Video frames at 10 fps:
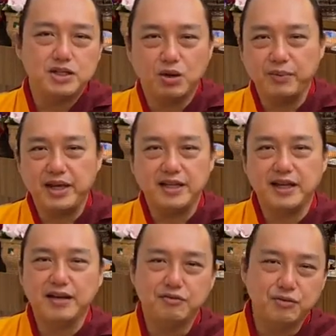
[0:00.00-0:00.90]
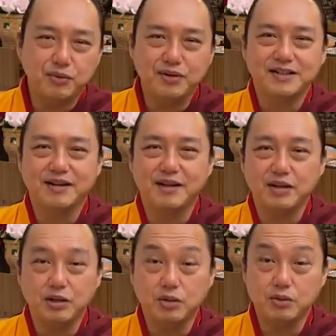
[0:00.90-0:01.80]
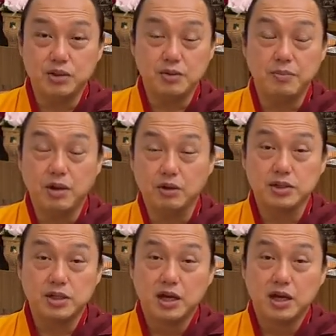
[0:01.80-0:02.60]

or are we eating the food? Because